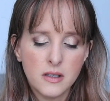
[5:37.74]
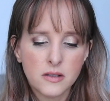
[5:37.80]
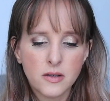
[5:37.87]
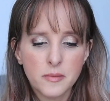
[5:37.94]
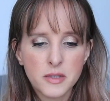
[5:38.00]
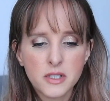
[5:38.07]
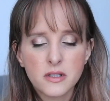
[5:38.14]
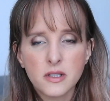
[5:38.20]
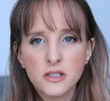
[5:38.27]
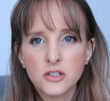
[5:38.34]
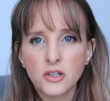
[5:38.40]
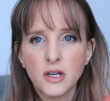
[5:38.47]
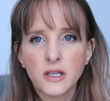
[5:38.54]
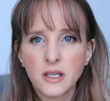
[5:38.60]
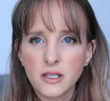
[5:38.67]
so I'm just going
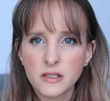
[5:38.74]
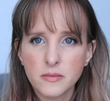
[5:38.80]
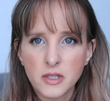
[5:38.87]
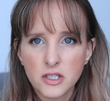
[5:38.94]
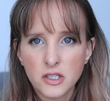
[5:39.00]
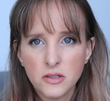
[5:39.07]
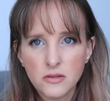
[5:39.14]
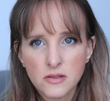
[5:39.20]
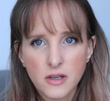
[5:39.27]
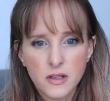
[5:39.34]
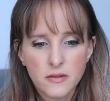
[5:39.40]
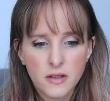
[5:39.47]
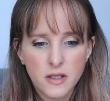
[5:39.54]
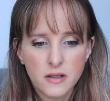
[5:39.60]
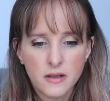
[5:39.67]
to try and get as much use out
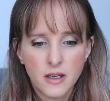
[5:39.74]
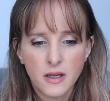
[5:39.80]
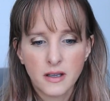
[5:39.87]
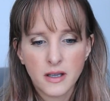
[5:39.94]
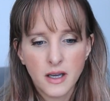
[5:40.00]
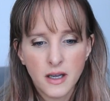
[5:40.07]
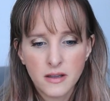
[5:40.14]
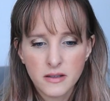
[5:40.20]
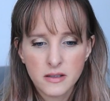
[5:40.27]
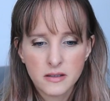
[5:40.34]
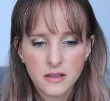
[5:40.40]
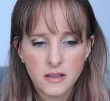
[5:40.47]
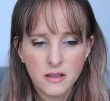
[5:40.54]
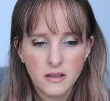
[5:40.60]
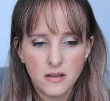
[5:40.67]
of it that I can
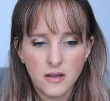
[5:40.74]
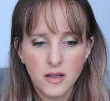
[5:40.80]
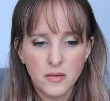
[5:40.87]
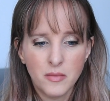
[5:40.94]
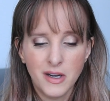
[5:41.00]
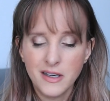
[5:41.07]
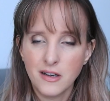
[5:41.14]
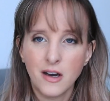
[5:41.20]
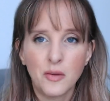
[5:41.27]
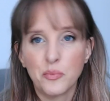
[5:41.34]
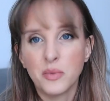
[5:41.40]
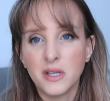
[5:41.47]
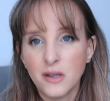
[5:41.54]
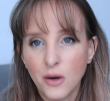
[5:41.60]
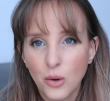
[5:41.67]
this year. It might
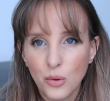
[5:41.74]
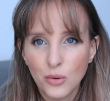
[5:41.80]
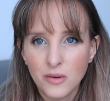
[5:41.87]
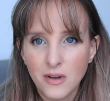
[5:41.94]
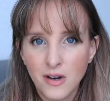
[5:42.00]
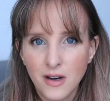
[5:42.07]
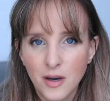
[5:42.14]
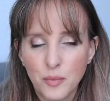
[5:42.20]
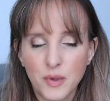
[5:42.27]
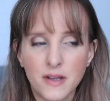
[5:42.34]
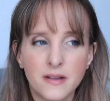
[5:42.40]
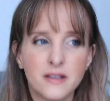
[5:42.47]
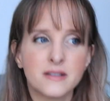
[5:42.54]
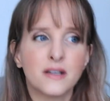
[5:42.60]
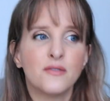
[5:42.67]
not be a whole lot, but
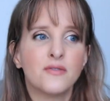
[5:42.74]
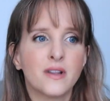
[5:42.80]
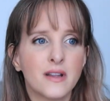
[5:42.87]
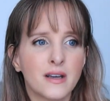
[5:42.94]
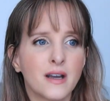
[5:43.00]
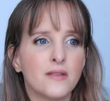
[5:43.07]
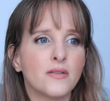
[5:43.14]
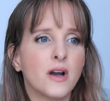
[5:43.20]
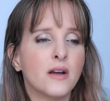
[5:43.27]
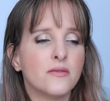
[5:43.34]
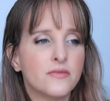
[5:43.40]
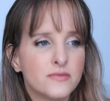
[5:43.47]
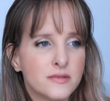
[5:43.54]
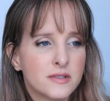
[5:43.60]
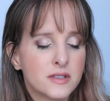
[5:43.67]
at least I feel like
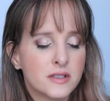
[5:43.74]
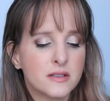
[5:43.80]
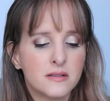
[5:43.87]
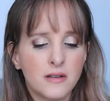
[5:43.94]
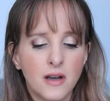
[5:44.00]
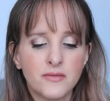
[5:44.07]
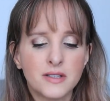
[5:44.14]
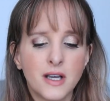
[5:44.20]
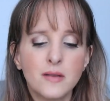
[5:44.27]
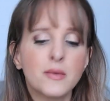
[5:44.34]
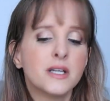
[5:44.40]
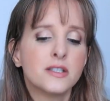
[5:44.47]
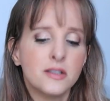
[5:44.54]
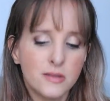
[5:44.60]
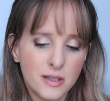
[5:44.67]
I've done
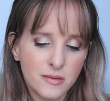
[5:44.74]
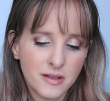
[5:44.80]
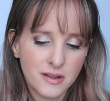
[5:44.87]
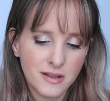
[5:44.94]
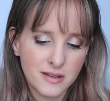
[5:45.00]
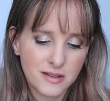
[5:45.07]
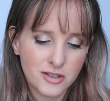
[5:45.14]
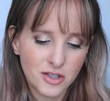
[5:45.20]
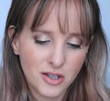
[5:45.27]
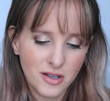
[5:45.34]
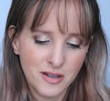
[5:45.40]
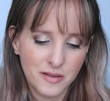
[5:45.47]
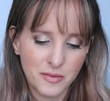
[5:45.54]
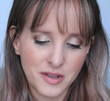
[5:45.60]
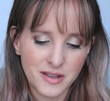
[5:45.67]
my duty with this
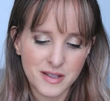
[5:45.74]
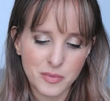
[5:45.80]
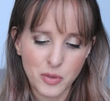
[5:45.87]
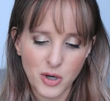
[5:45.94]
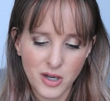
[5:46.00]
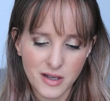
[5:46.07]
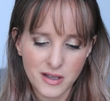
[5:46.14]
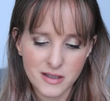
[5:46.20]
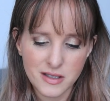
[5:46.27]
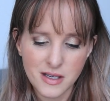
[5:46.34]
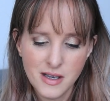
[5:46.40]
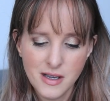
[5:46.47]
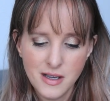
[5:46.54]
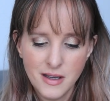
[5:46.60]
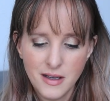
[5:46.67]
job, with this
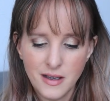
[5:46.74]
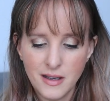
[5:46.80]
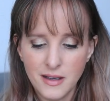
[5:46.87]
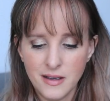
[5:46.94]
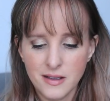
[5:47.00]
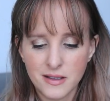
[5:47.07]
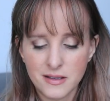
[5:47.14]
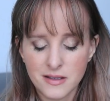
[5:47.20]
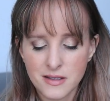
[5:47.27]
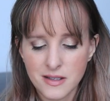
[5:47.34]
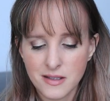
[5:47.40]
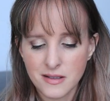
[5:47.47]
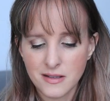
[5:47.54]
product, and